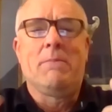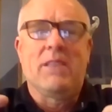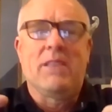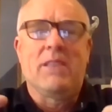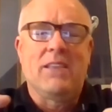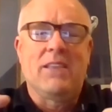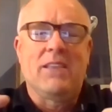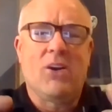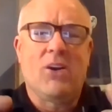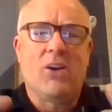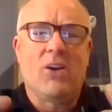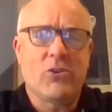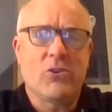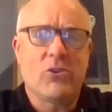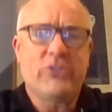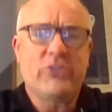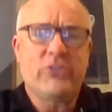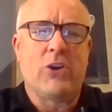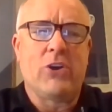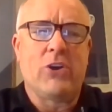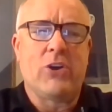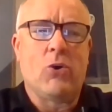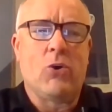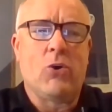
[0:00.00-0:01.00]

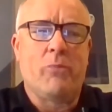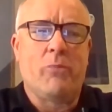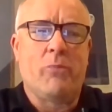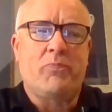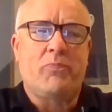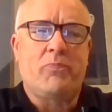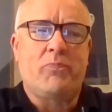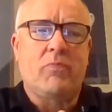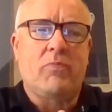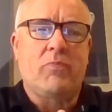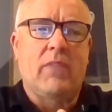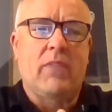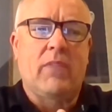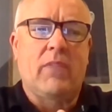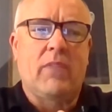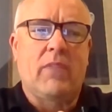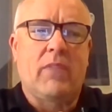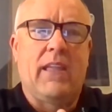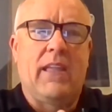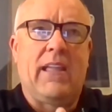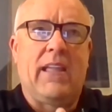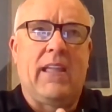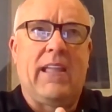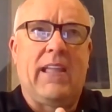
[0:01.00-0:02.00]
Also,
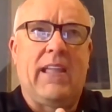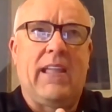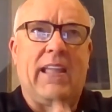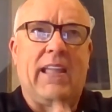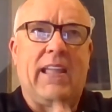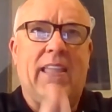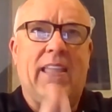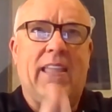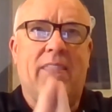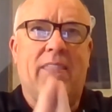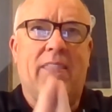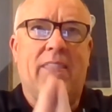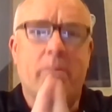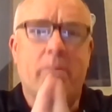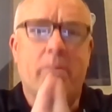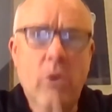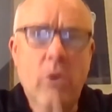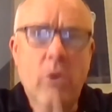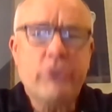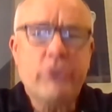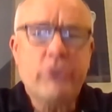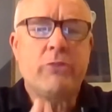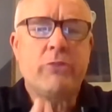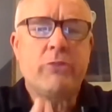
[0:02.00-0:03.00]
the
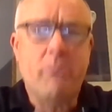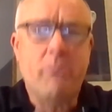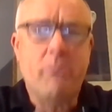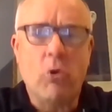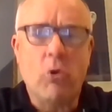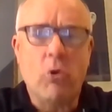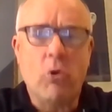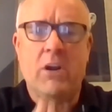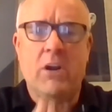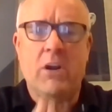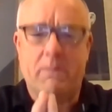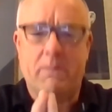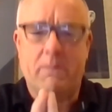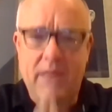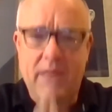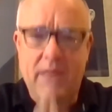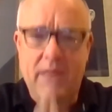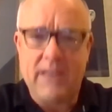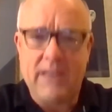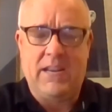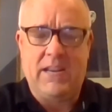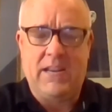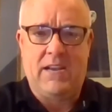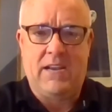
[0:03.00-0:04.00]
most important
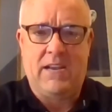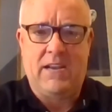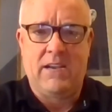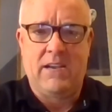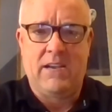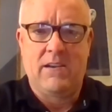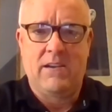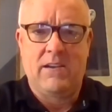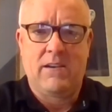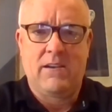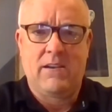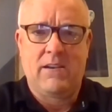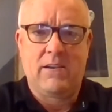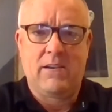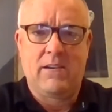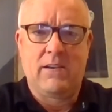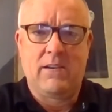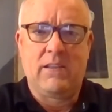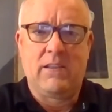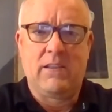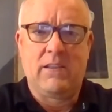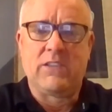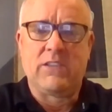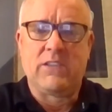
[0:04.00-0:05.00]
opinion
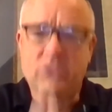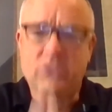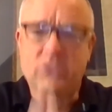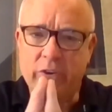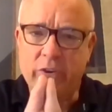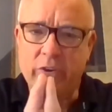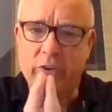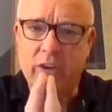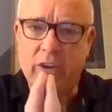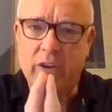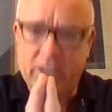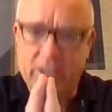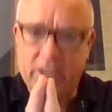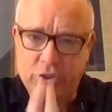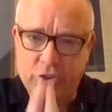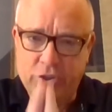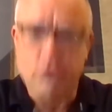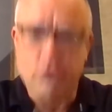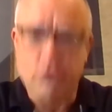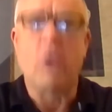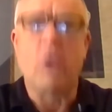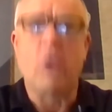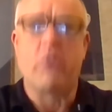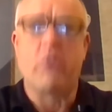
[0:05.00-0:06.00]
is
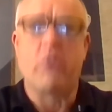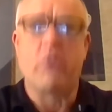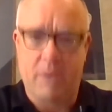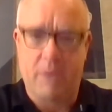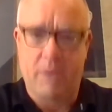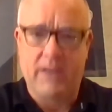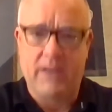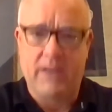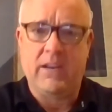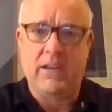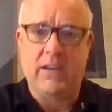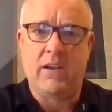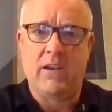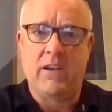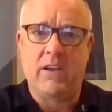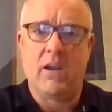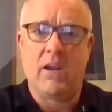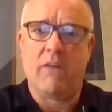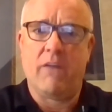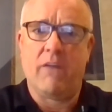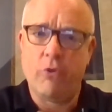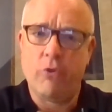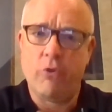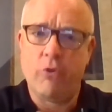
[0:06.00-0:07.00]
your own opinion
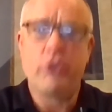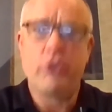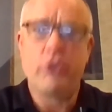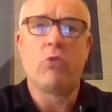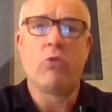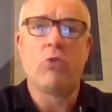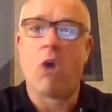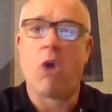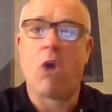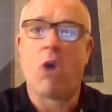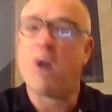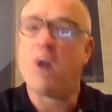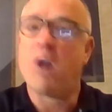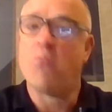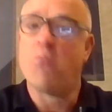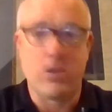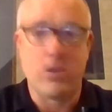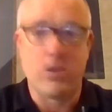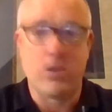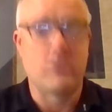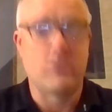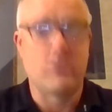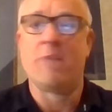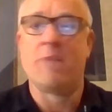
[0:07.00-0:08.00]
of who you are and what
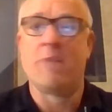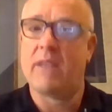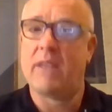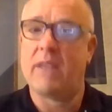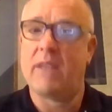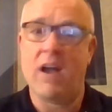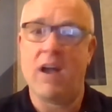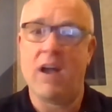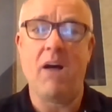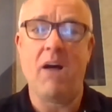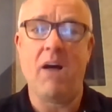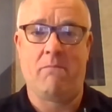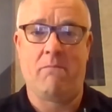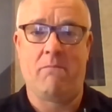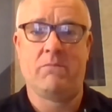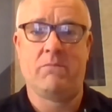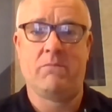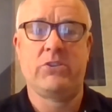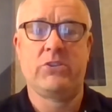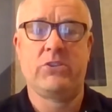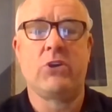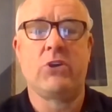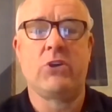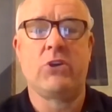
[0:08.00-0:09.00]
you can become.
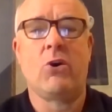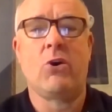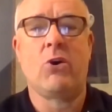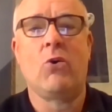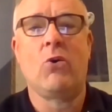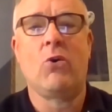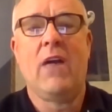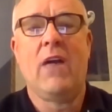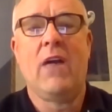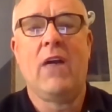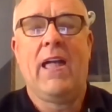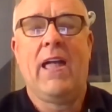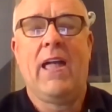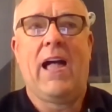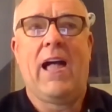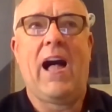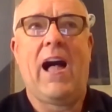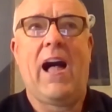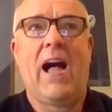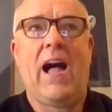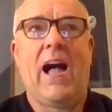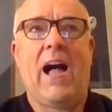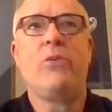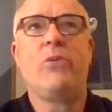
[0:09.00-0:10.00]
So
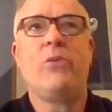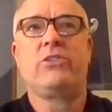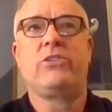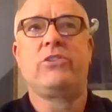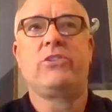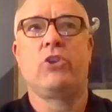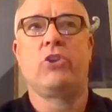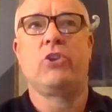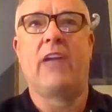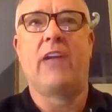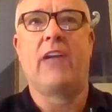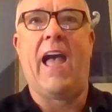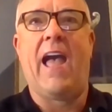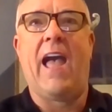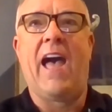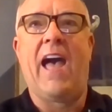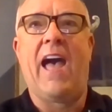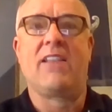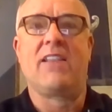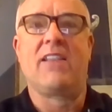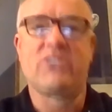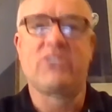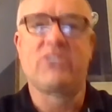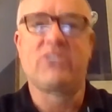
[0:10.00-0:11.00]
I always look
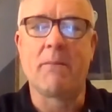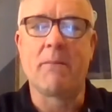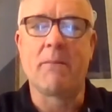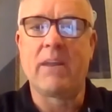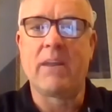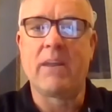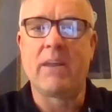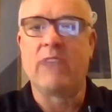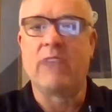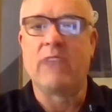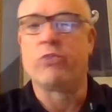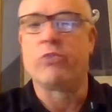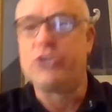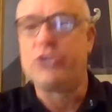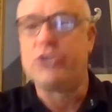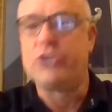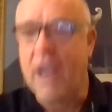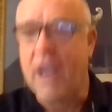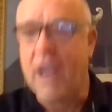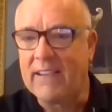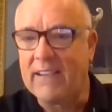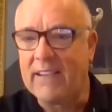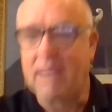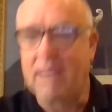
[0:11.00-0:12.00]
at somebody
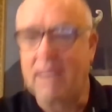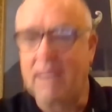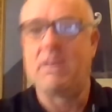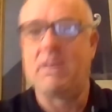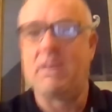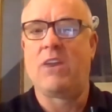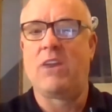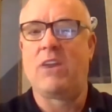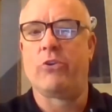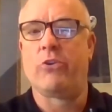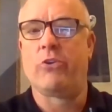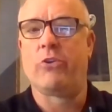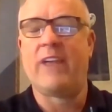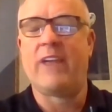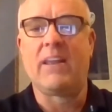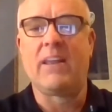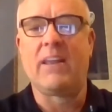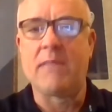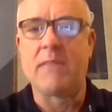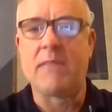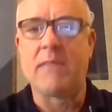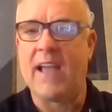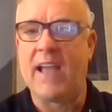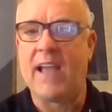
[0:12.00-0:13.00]
rejecting me or telling
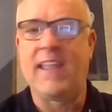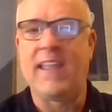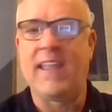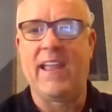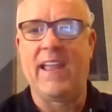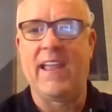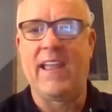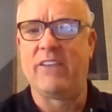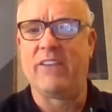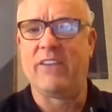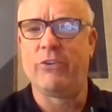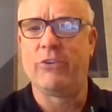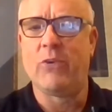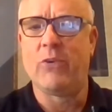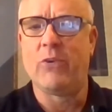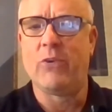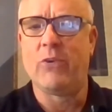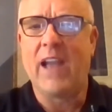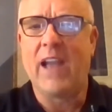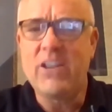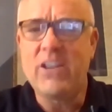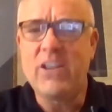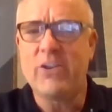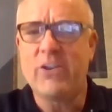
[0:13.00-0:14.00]
me I can't do it.
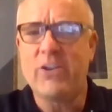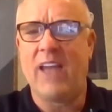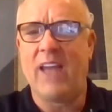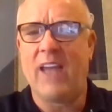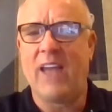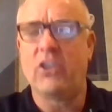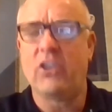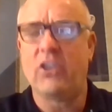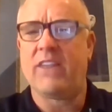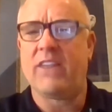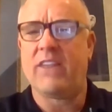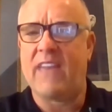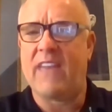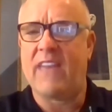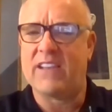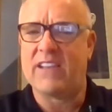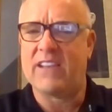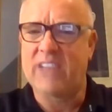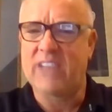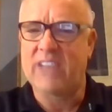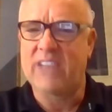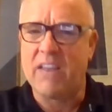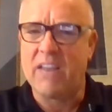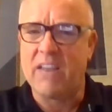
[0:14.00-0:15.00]
I look at that
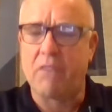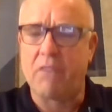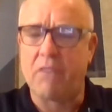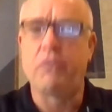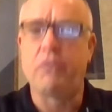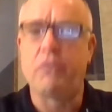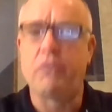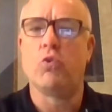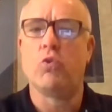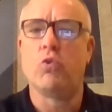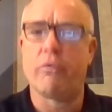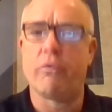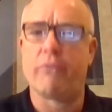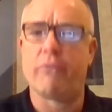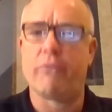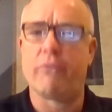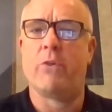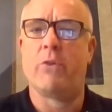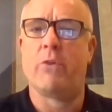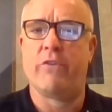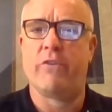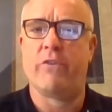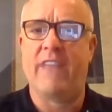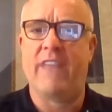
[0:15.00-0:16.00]
as kind of a fuel for
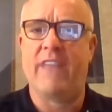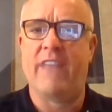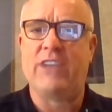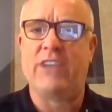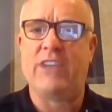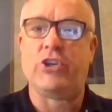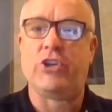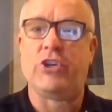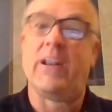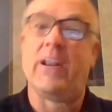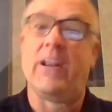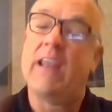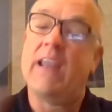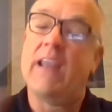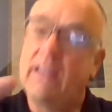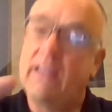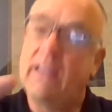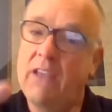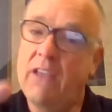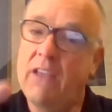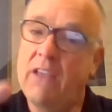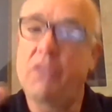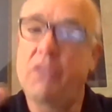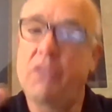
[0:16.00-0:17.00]
motivation. The
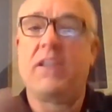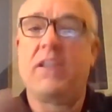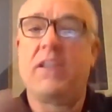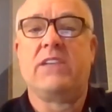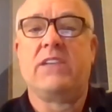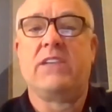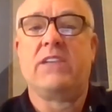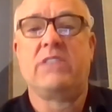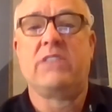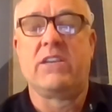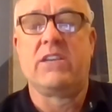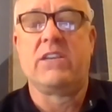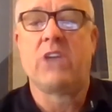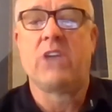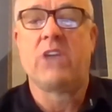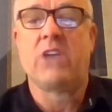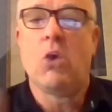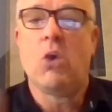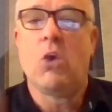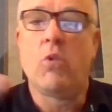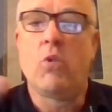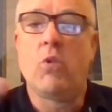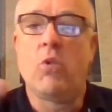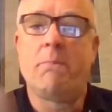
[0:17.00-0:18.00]
other thing is this:
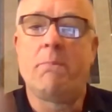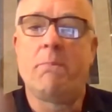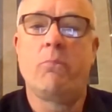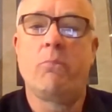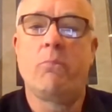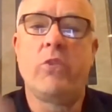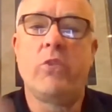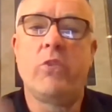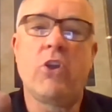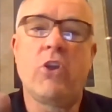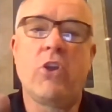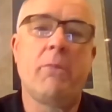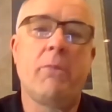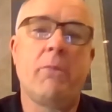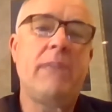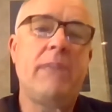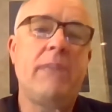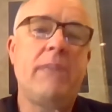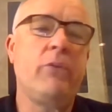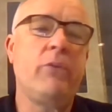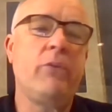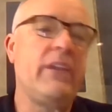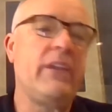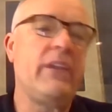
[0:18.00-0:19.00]
when there are
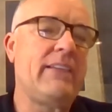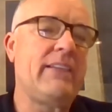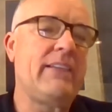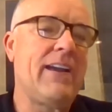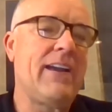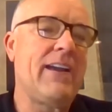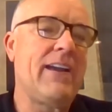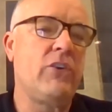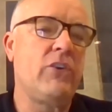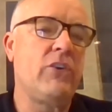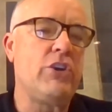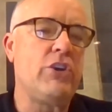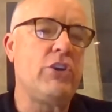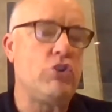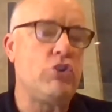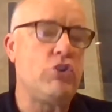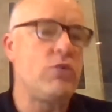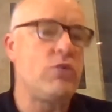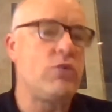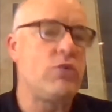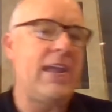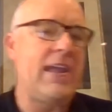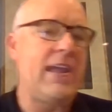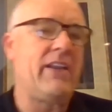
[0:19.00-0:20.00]
people that tell you you
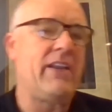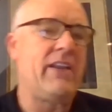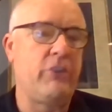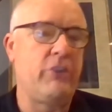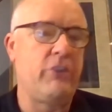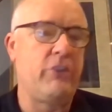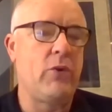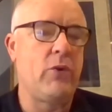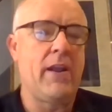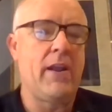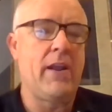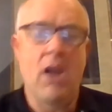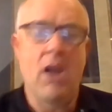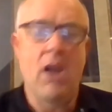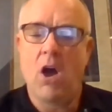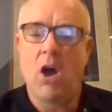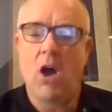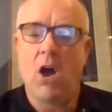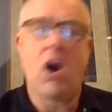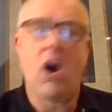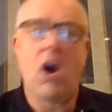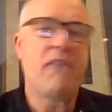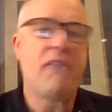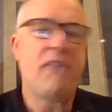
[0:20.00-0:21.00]
can't do it,
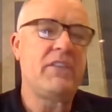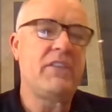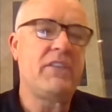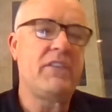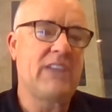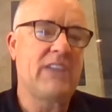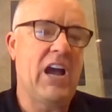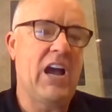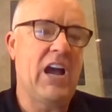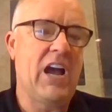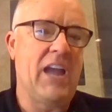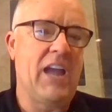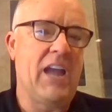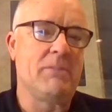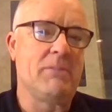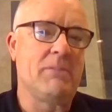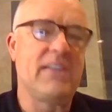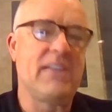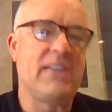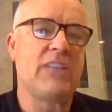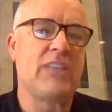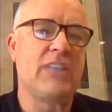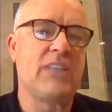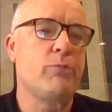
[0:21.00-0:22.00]
oftentimes
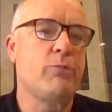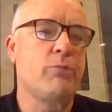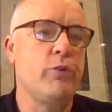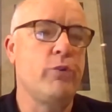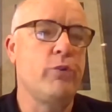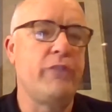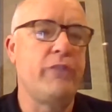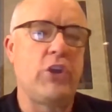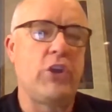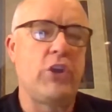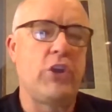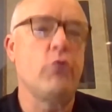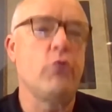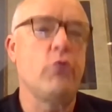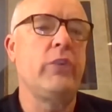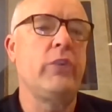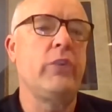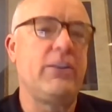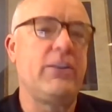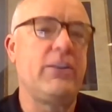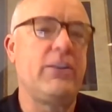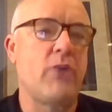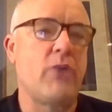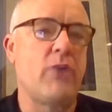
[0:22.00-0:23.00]
that's proof that you're
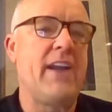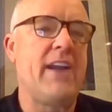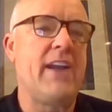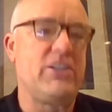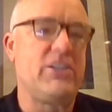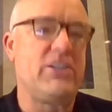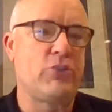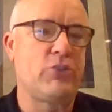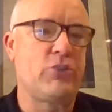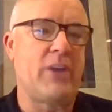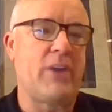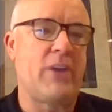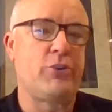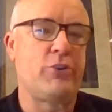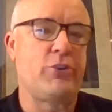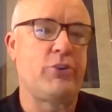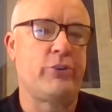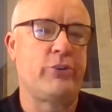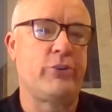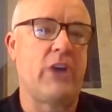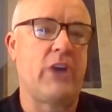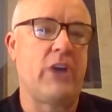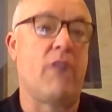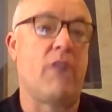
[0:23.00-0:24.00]
really trying to stretch
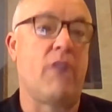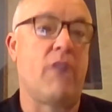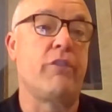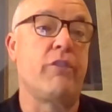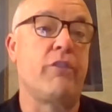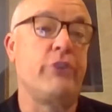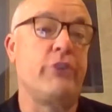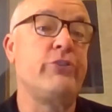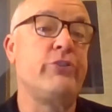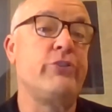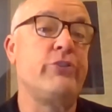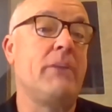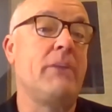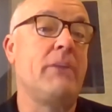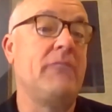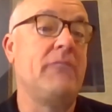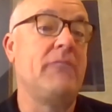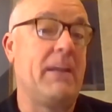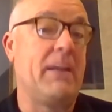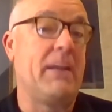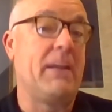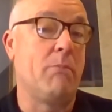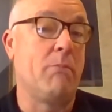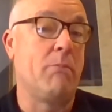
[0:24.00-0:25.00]
yourself or do
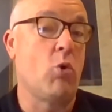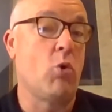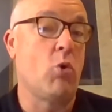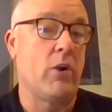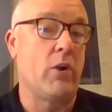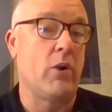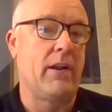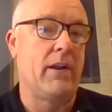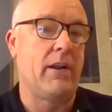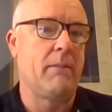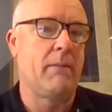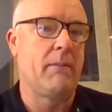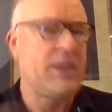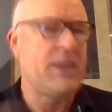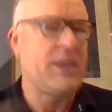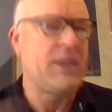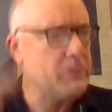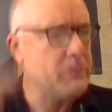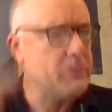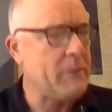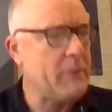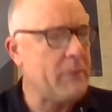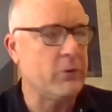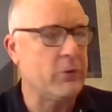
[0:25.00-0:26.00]
something important, because
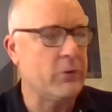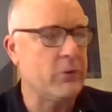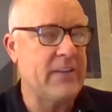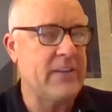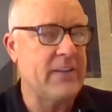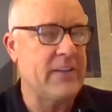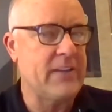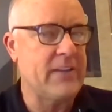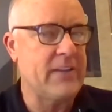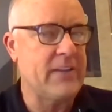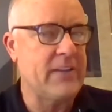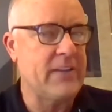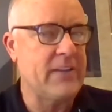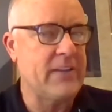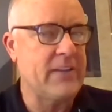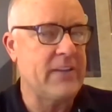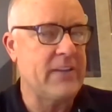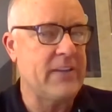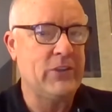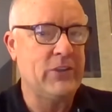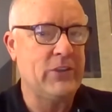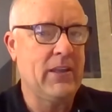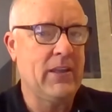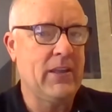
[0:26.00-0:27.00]
people are taking
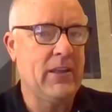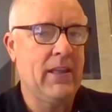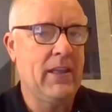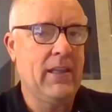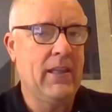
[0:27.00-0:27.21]
notice.